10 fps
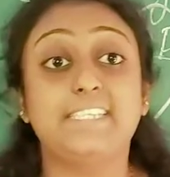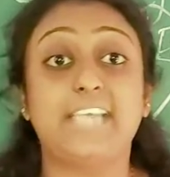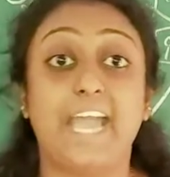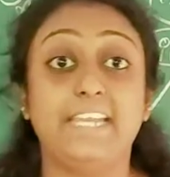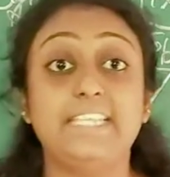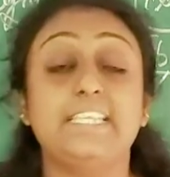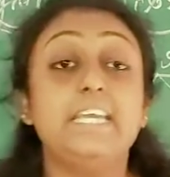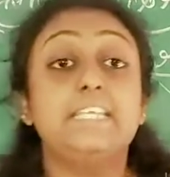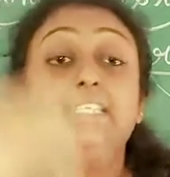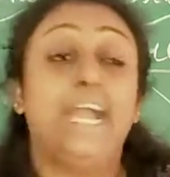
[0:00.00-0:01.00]
sarees,
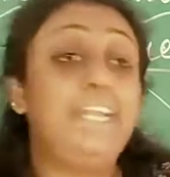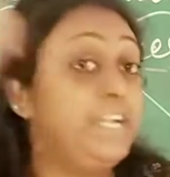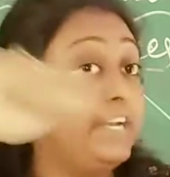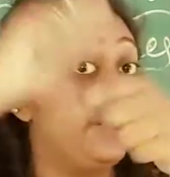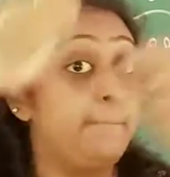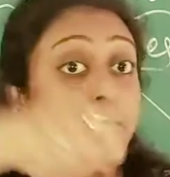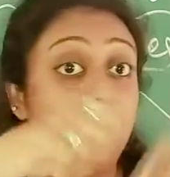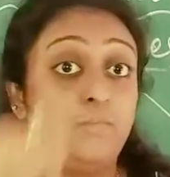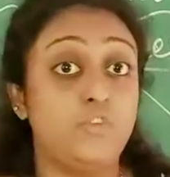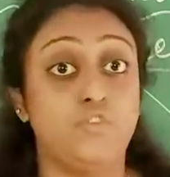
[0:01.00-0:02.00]
satin
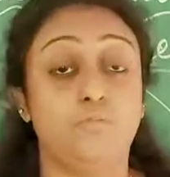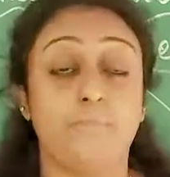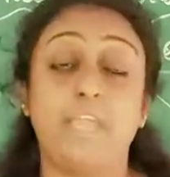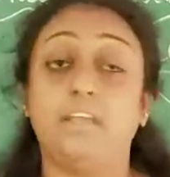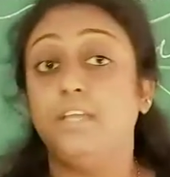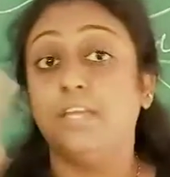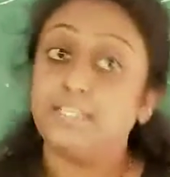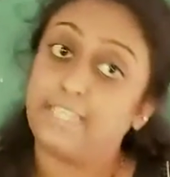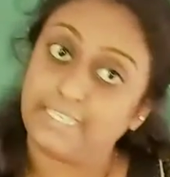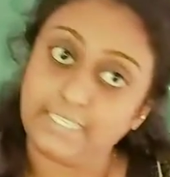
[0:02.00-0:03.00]
ribbon which you
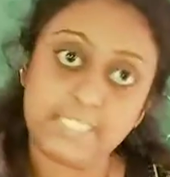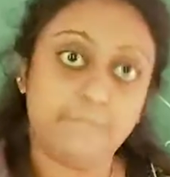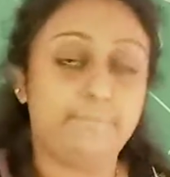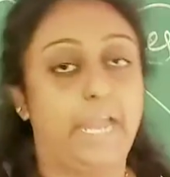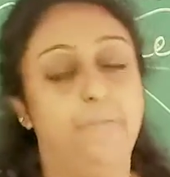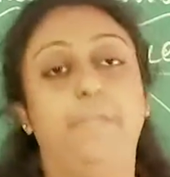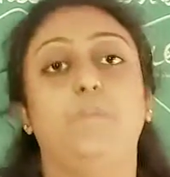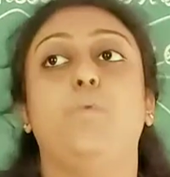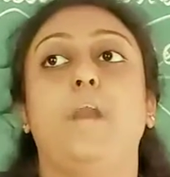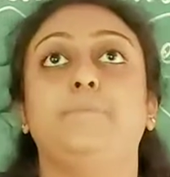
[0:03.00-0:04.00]
make, that is a
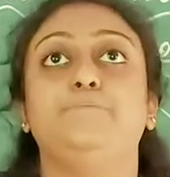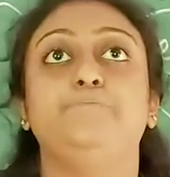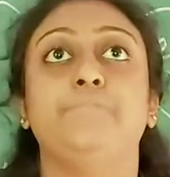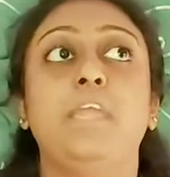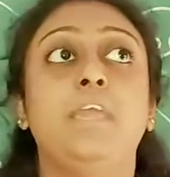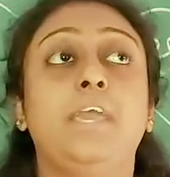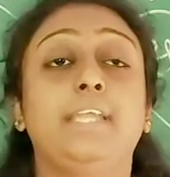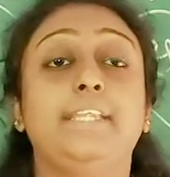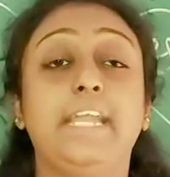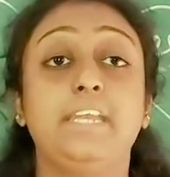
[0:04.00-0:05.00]
man-made one.
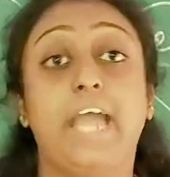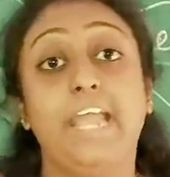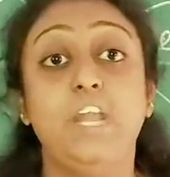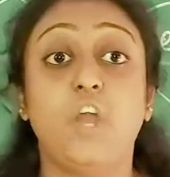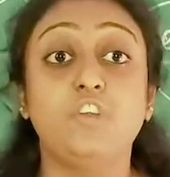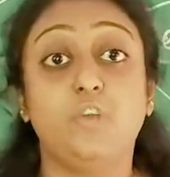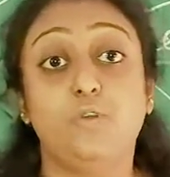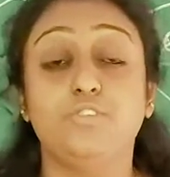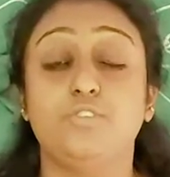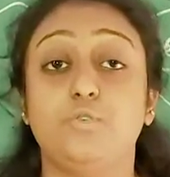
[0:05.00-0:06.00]
Then nylon
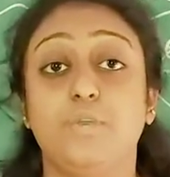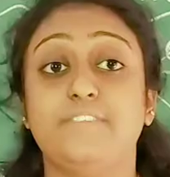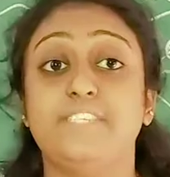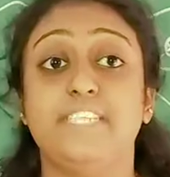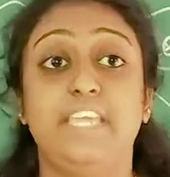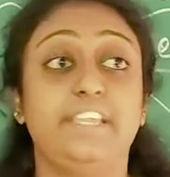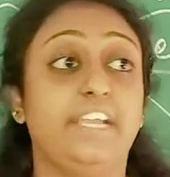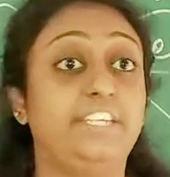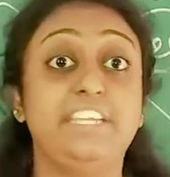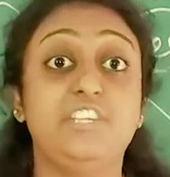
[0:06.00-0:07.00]
clothes, you would have seen
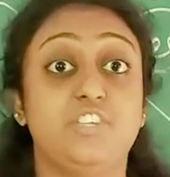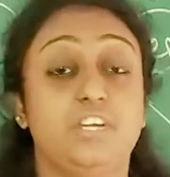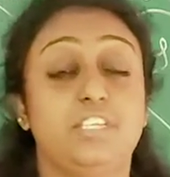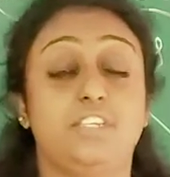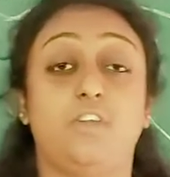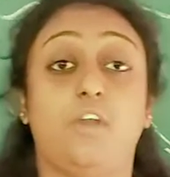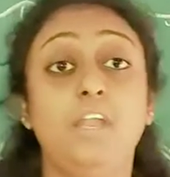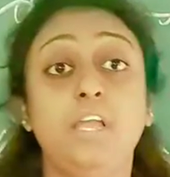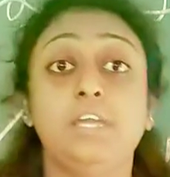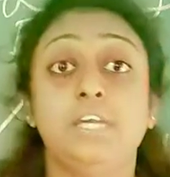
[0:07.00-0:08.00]
the t-shirts and
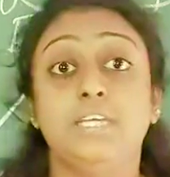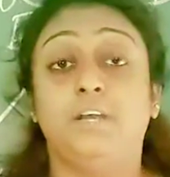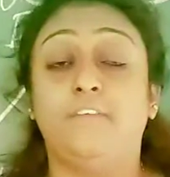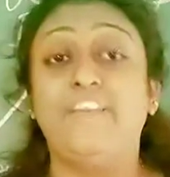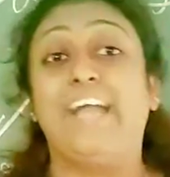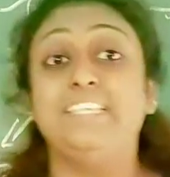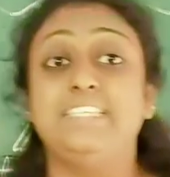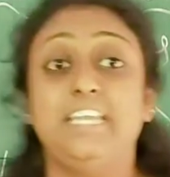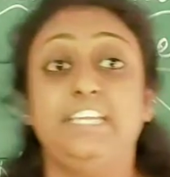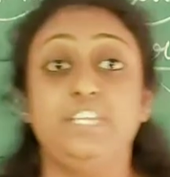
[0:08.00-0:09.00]
all,
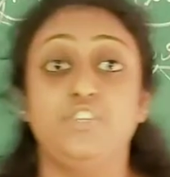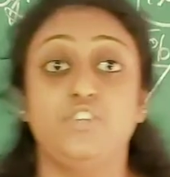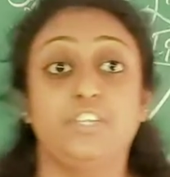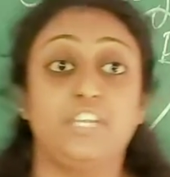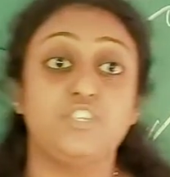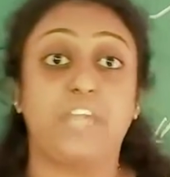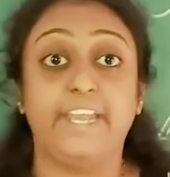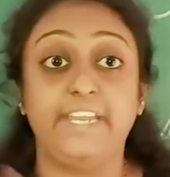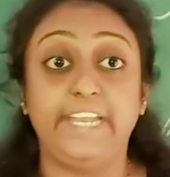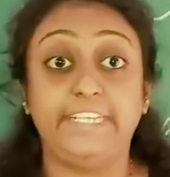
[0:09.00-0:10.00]
fancy t-shirt, the
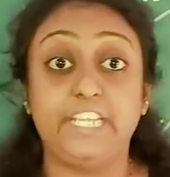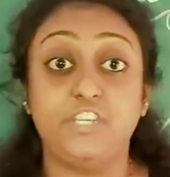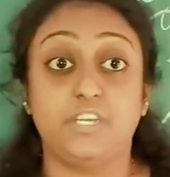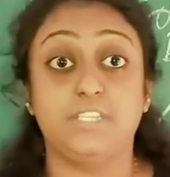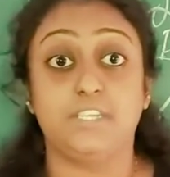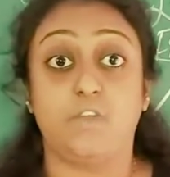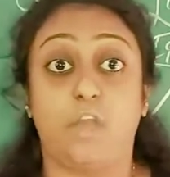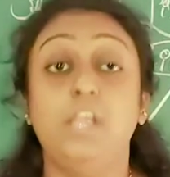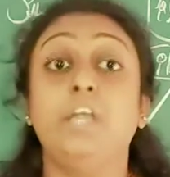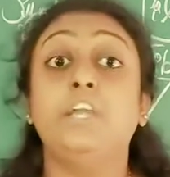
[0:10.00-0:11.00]
shiny t-shirts and
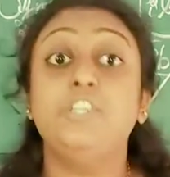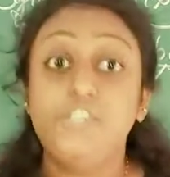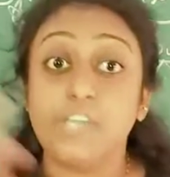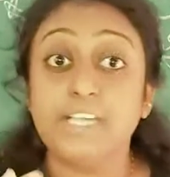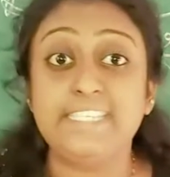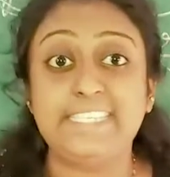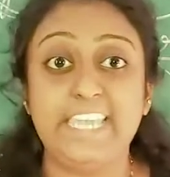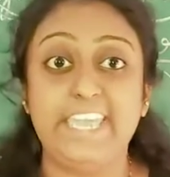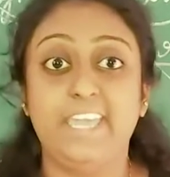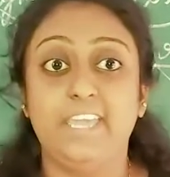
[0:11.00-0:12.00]
all,
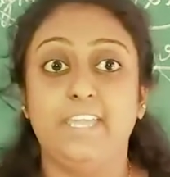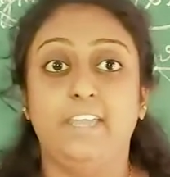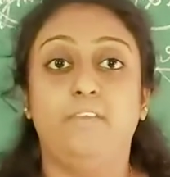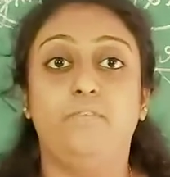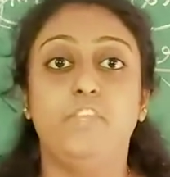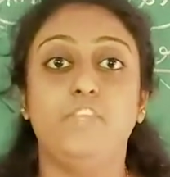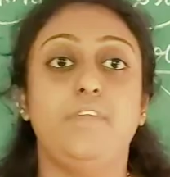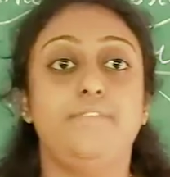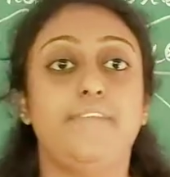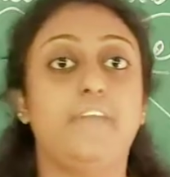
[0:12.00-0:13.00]
jersey which
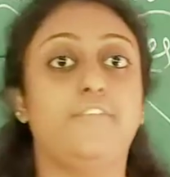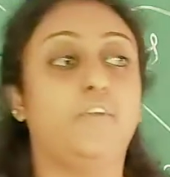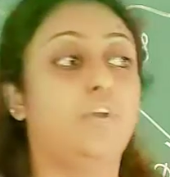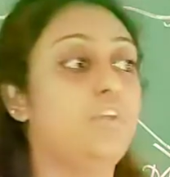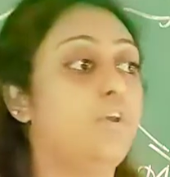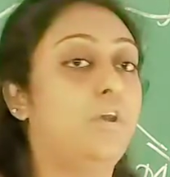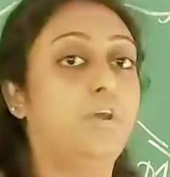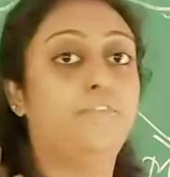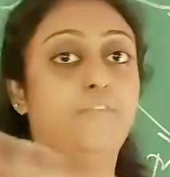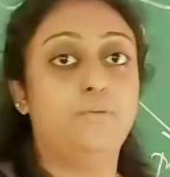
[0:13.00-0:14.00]
we wear for
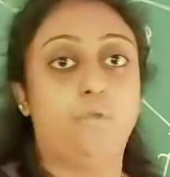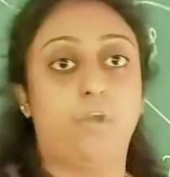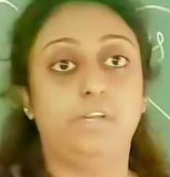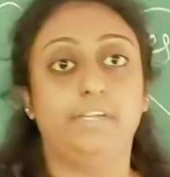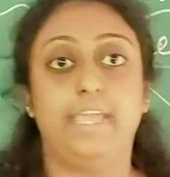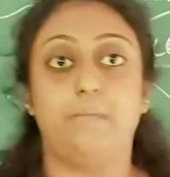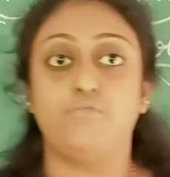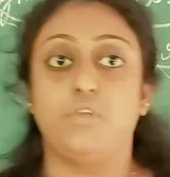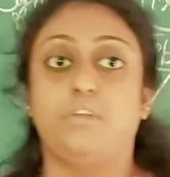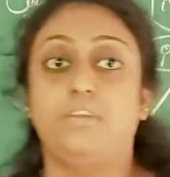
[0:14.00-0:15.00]
your football
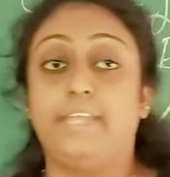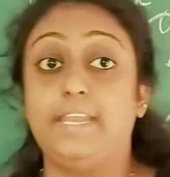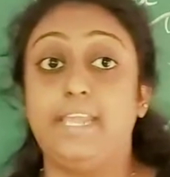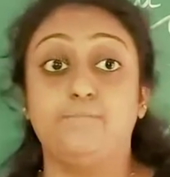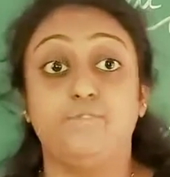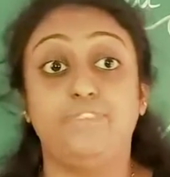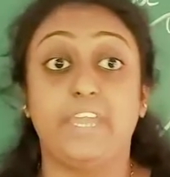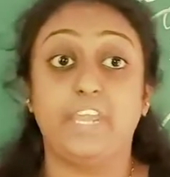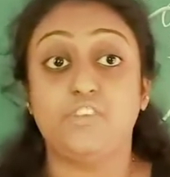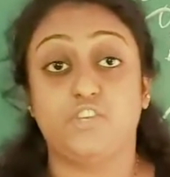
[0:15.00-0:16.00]
games, your cricket games,
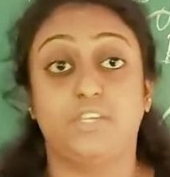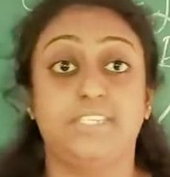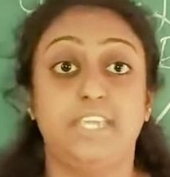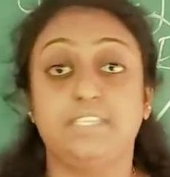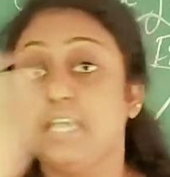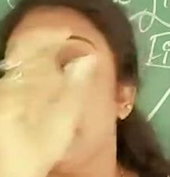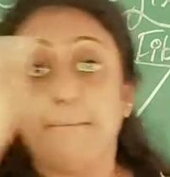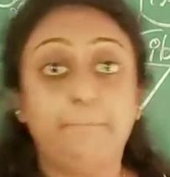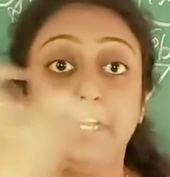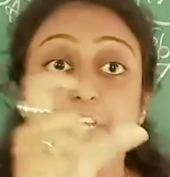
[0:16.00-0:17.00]
wearing jerseys,
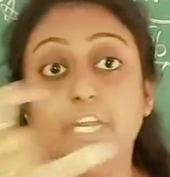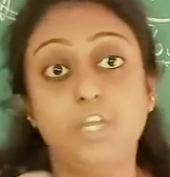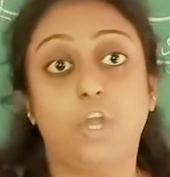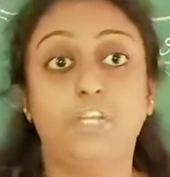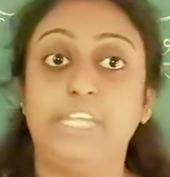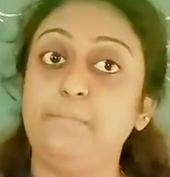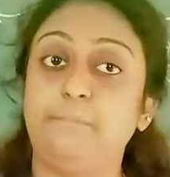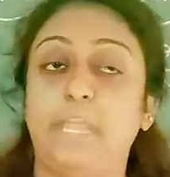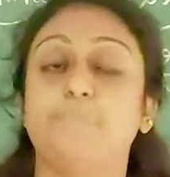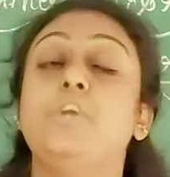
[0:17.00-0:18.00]
printed your
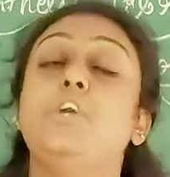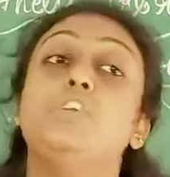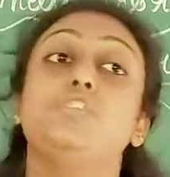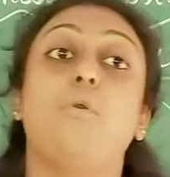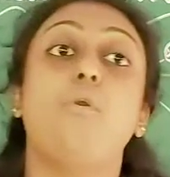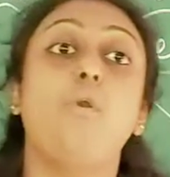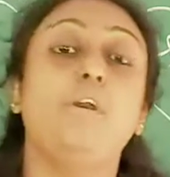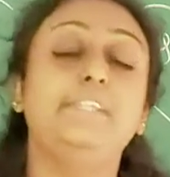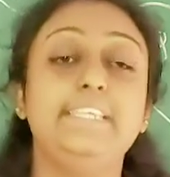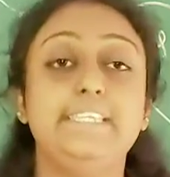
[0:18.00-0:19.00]
team name. So
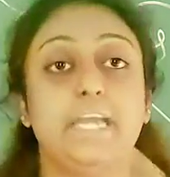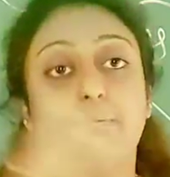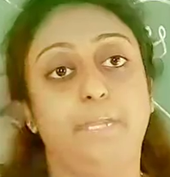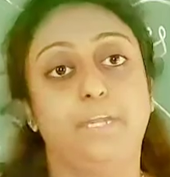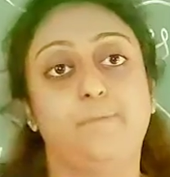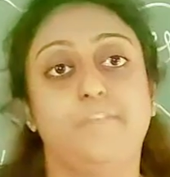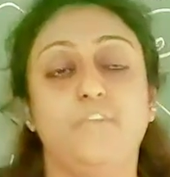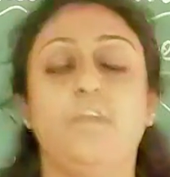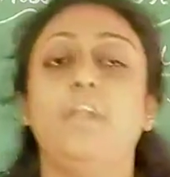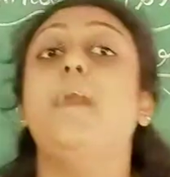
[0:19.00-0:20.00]
all these are made up
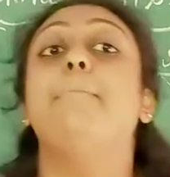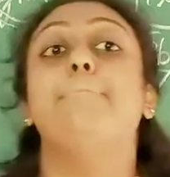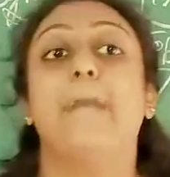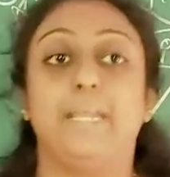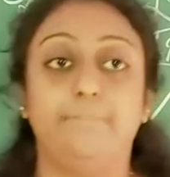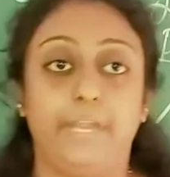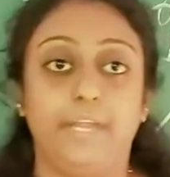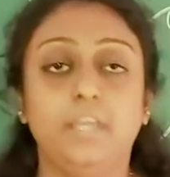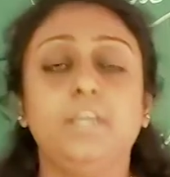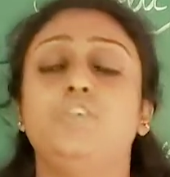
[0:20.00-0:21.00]
of your
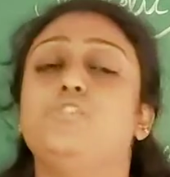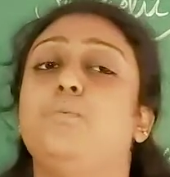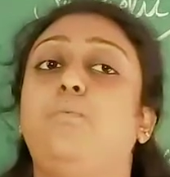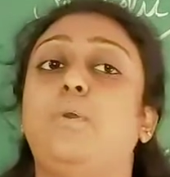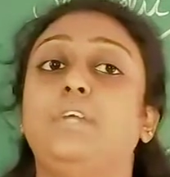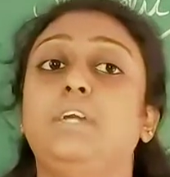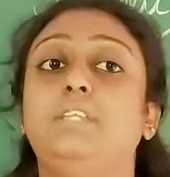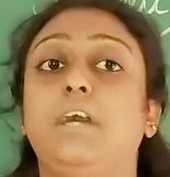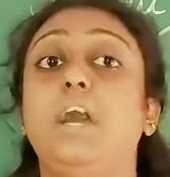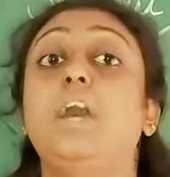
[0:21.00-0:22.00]
man-made. So what
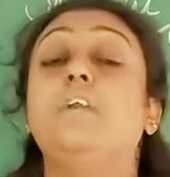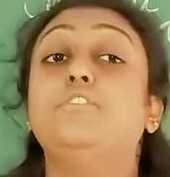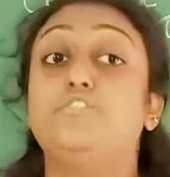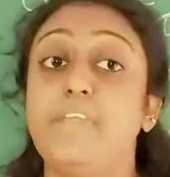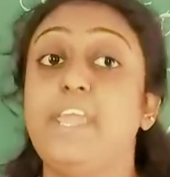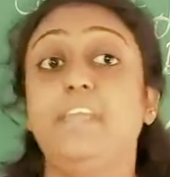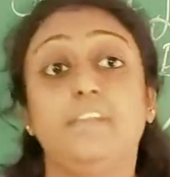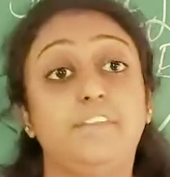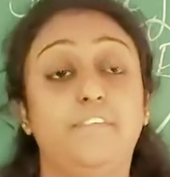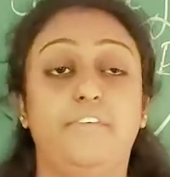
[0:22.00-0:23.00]
are the
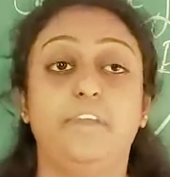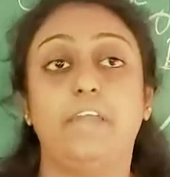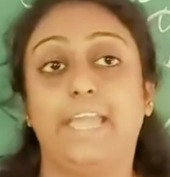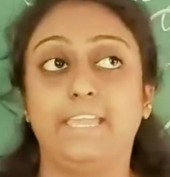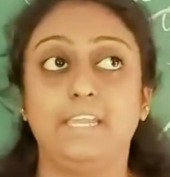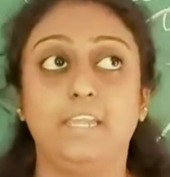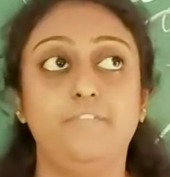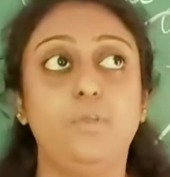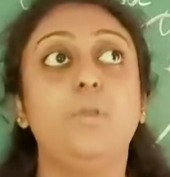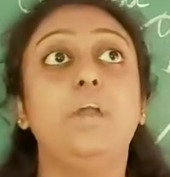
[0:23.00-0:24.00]
three different, I can
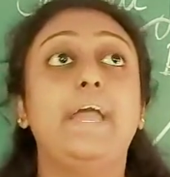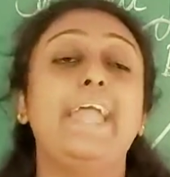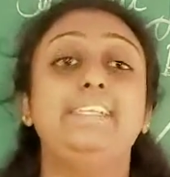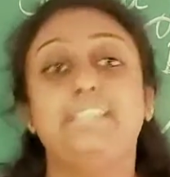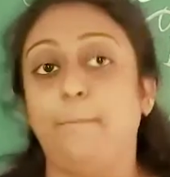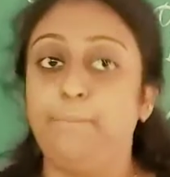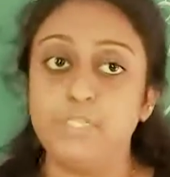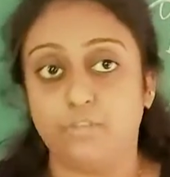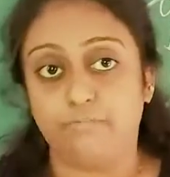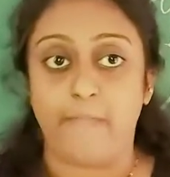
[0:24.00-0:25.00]
give you
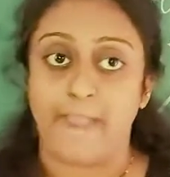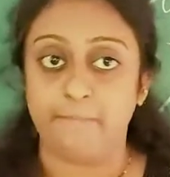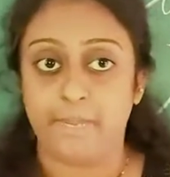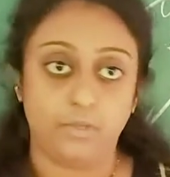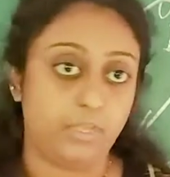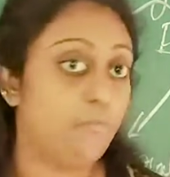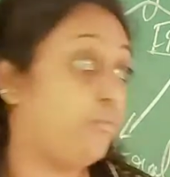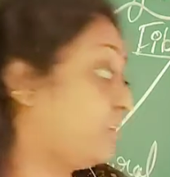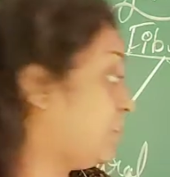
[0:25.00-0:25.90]
examples of man-made. Okay, what